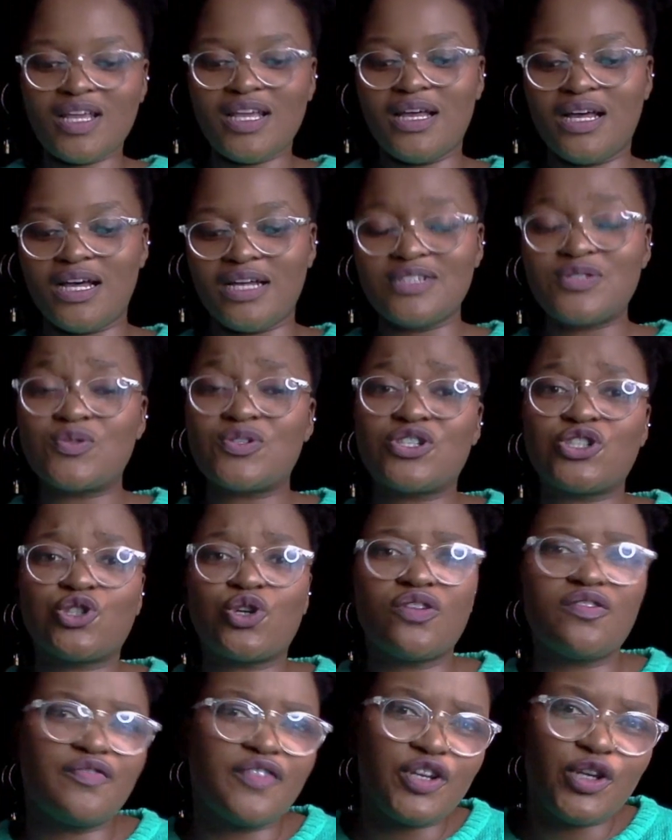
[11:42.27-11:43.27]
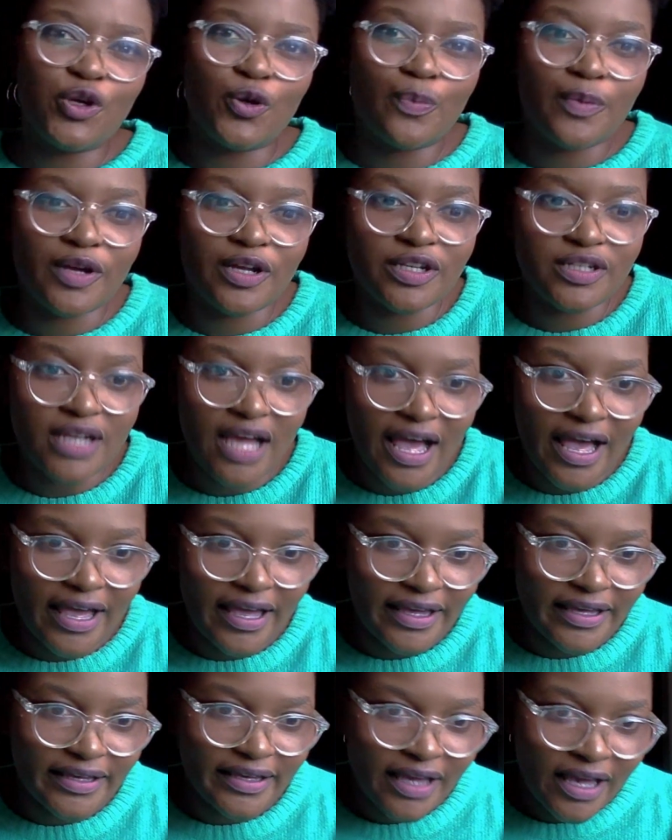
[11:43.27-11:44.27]
this is a short video, but
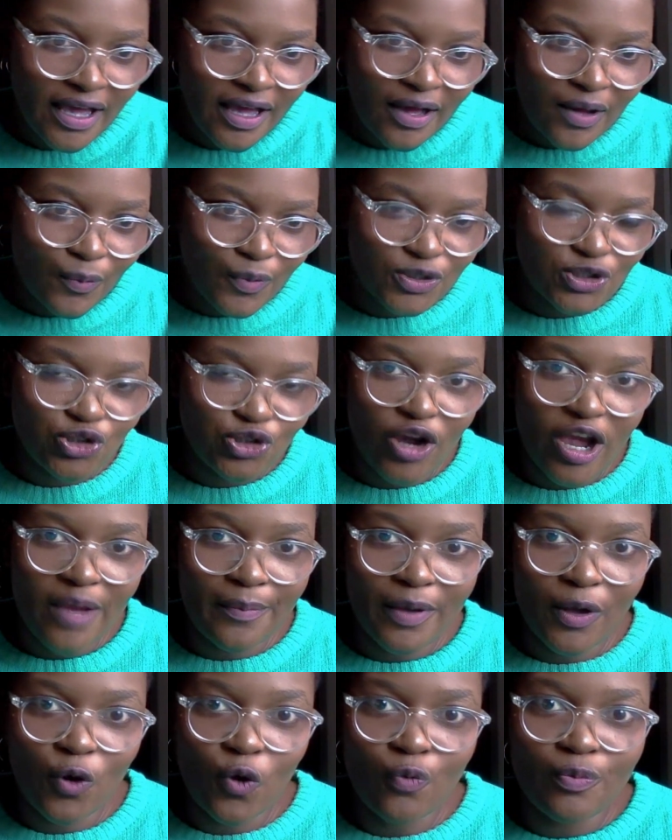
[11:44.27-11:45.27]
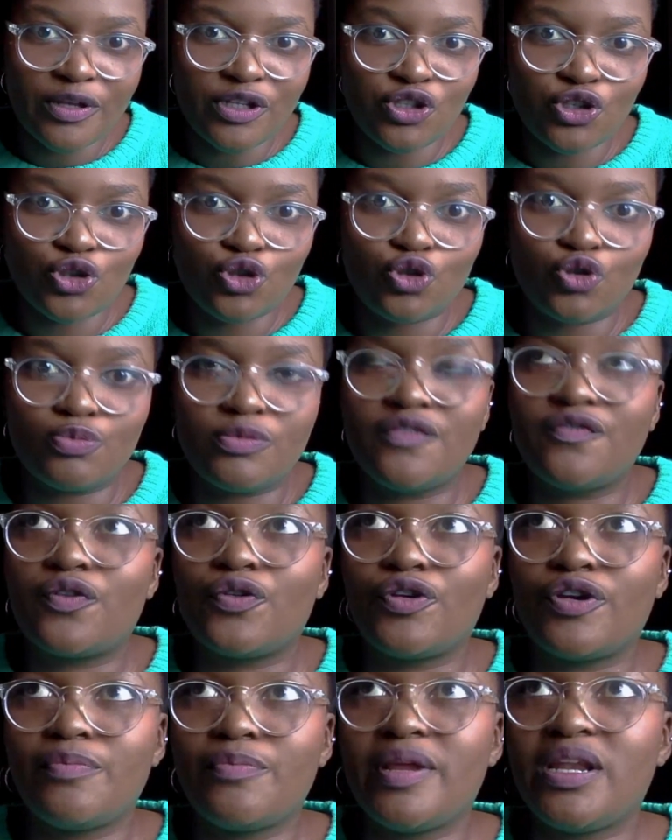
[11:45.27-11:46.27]
I was trying by all means to be
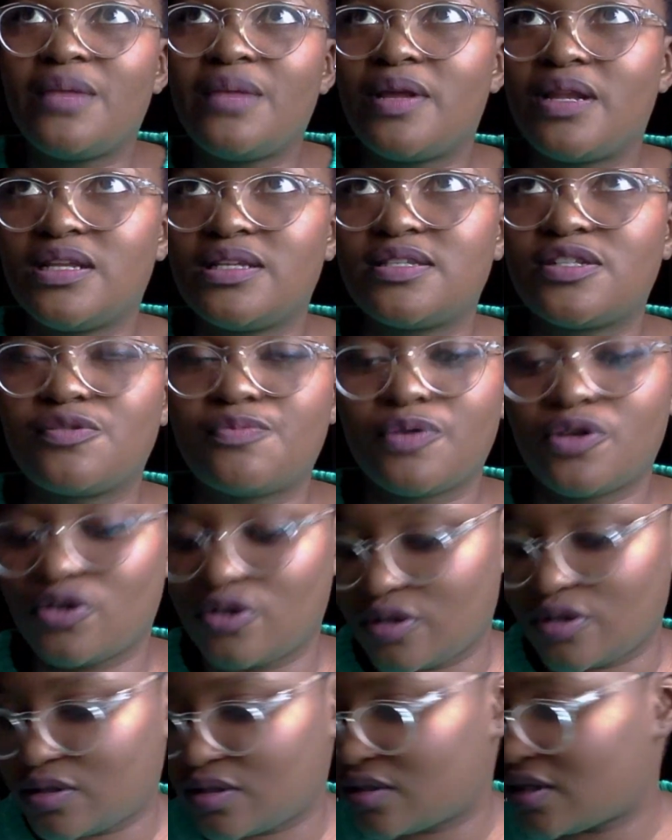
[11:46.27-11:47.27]
very minimalist because